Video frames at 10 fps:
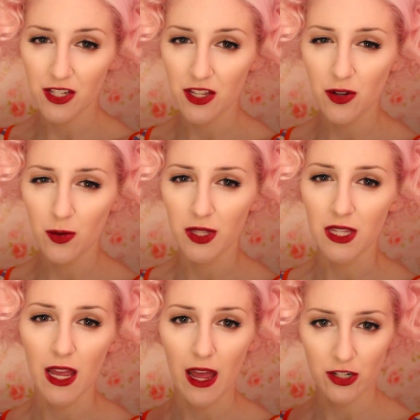to you what
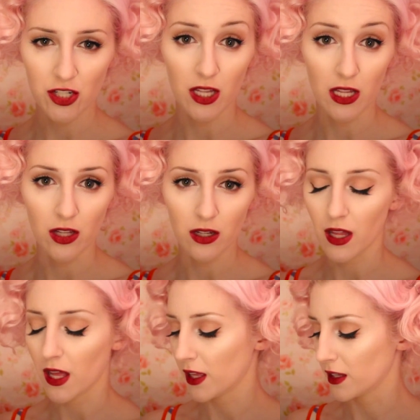they actually look
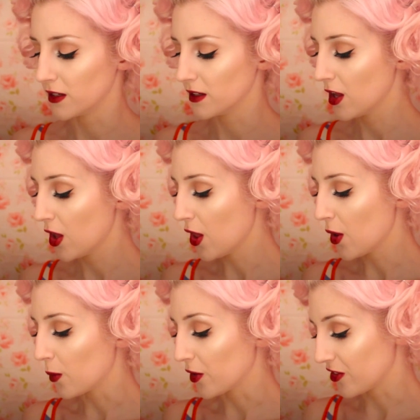like and
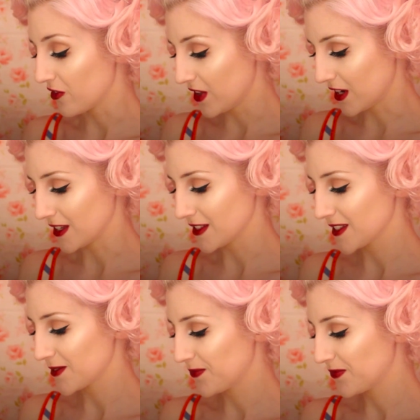what the fit is.